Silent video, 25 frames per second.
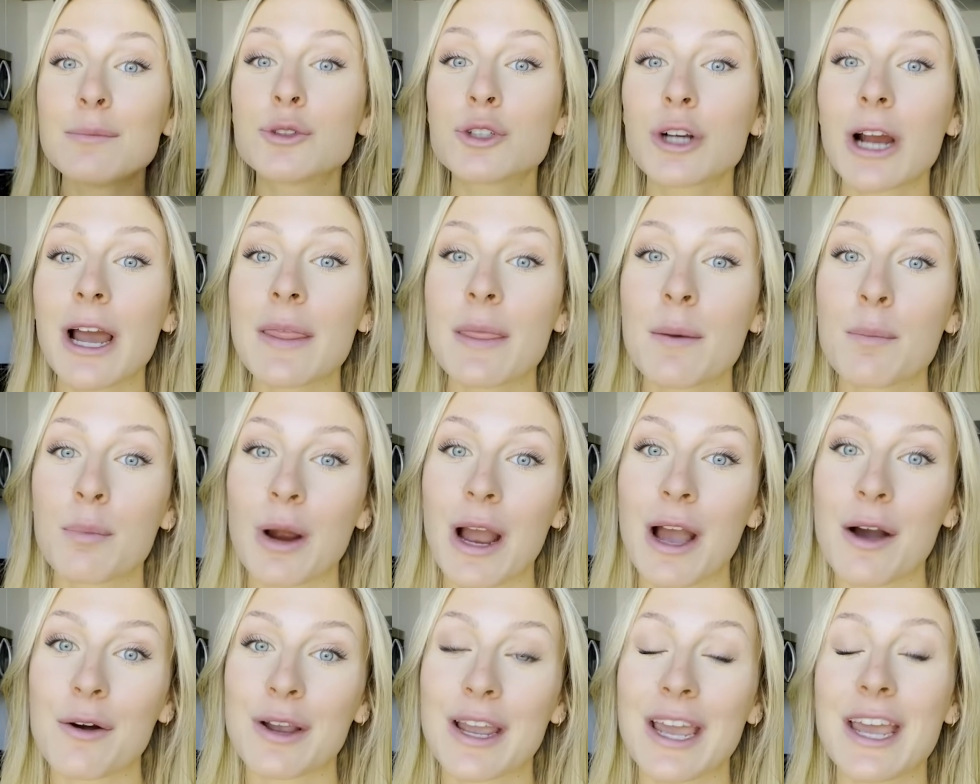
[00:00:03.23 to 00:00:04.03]
try the
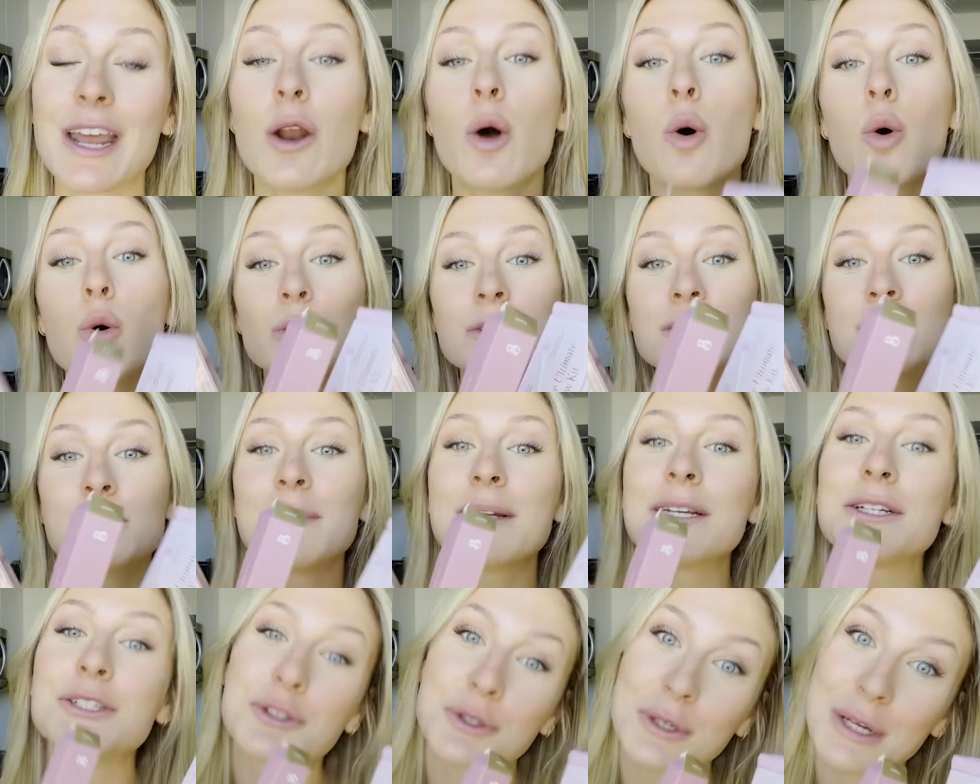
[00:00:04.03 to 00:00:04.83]
Brow Kit
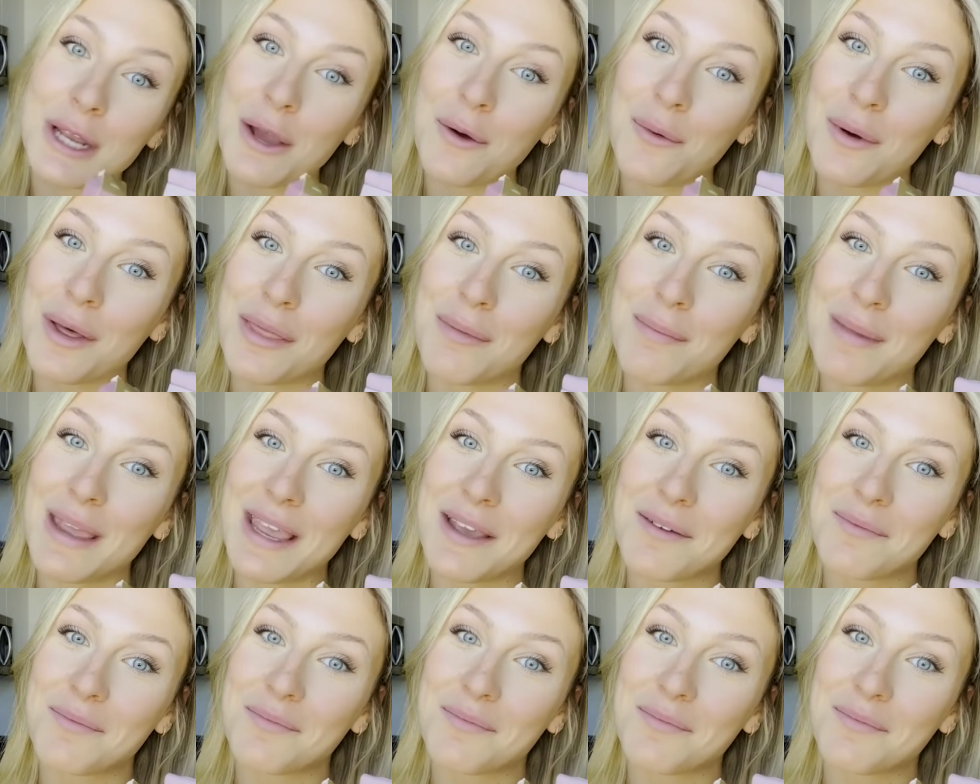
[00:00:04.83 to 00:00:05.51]
Ultimate Trio with me.